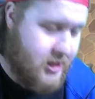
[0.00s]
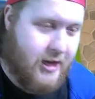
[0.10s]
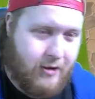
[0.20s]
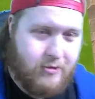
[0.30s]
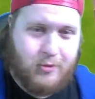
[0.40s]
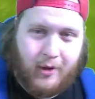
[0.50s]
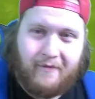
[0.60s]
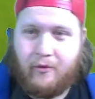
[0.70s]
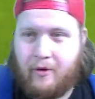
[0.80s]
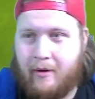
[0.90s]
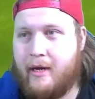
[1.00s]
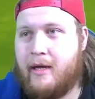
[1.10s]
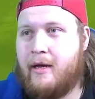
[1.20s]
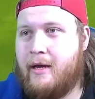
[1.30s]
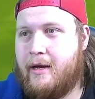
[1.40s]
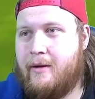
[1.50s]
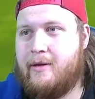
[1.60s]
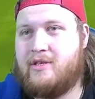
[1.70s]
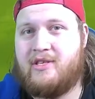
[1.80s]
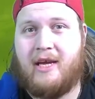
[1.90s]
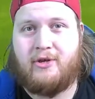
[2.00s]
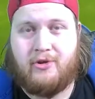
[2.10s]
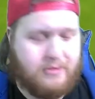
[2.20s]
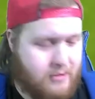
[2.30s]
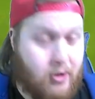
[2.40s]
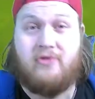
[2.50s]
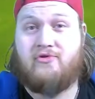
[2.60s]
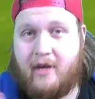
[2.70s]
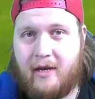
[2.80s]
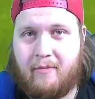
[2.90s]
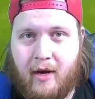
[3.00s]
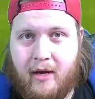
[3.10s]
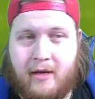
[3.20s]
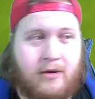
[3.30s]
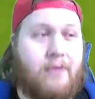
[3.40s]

at our 24-hour session, or drinking party, or